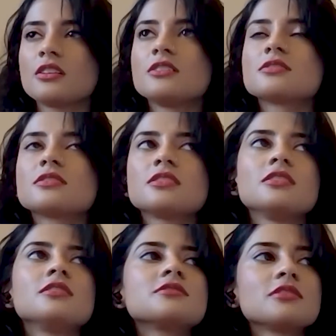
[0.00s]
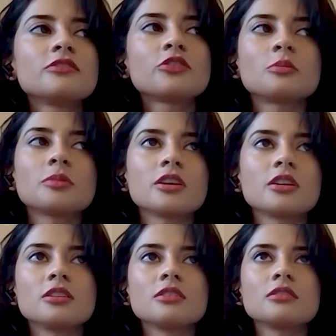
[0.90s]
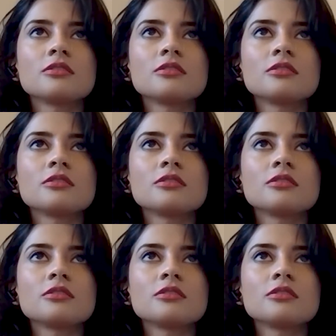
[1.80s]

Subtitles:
is it easier for my